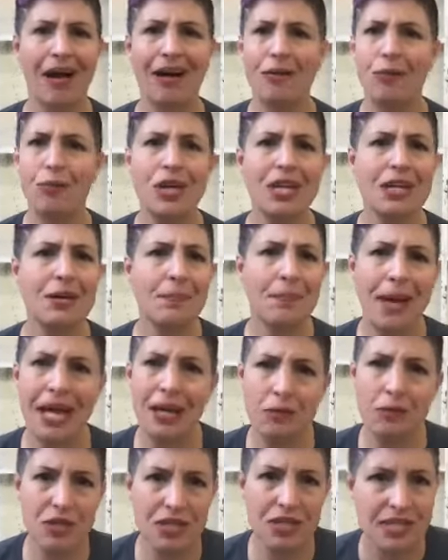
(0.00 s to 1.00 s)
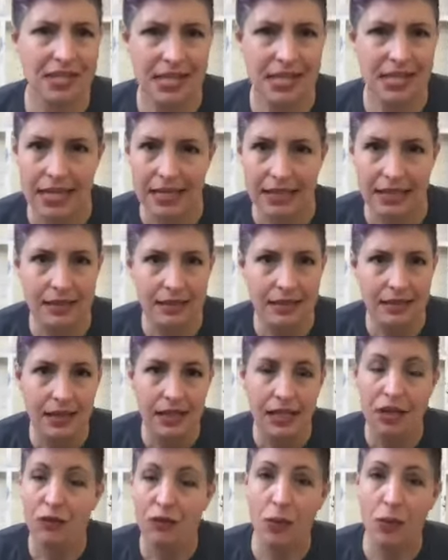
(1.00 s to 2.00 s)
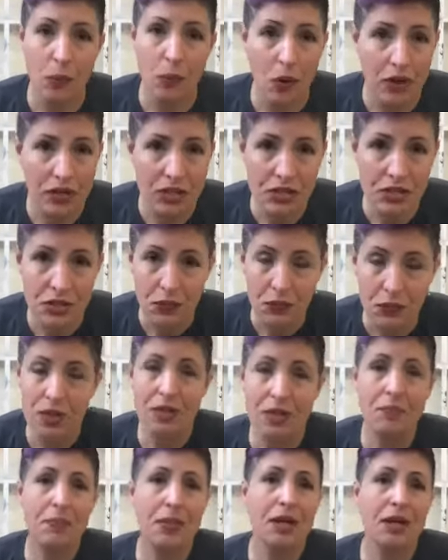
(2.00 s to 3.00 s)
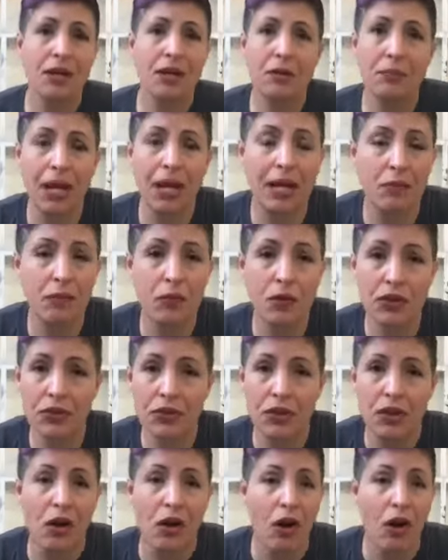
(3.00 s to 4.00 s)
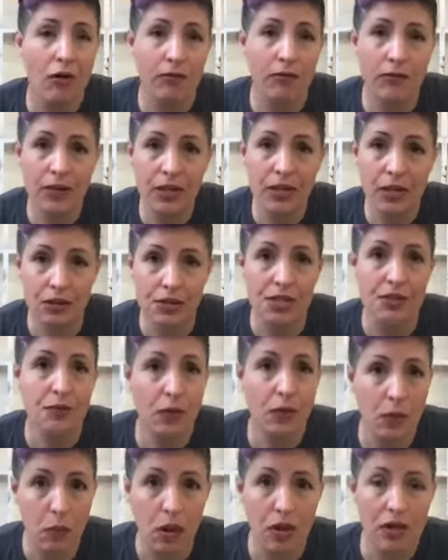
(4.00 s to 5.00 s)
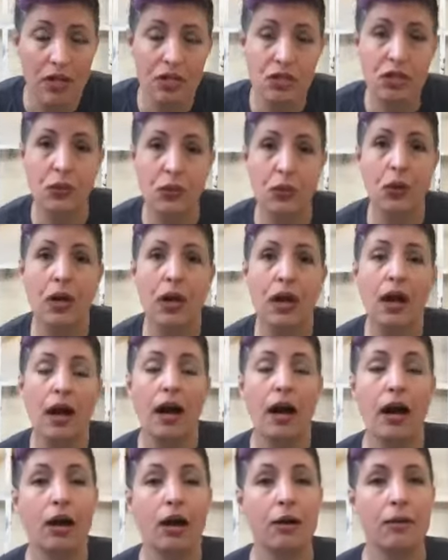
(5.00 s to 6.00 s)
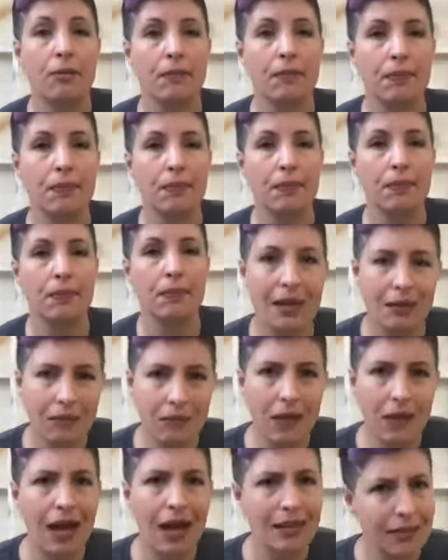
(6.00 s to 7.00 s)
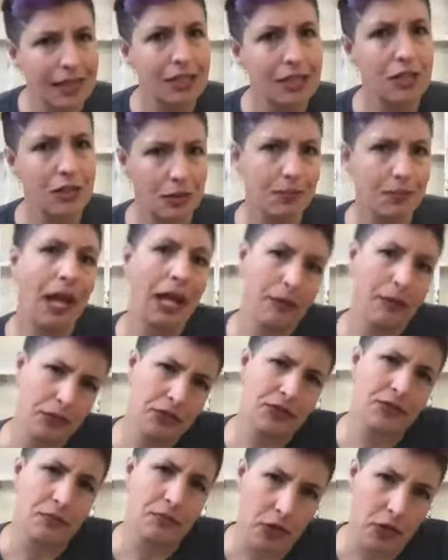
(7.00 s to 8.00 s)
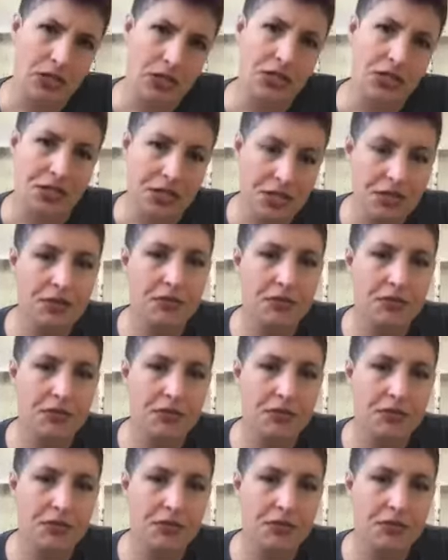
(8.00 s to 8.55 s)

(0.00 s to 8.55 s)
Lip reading: We can paint with sticks if we wanted to. We can paint with our fingers if we wanted to. I'd like you to paint with some brushes.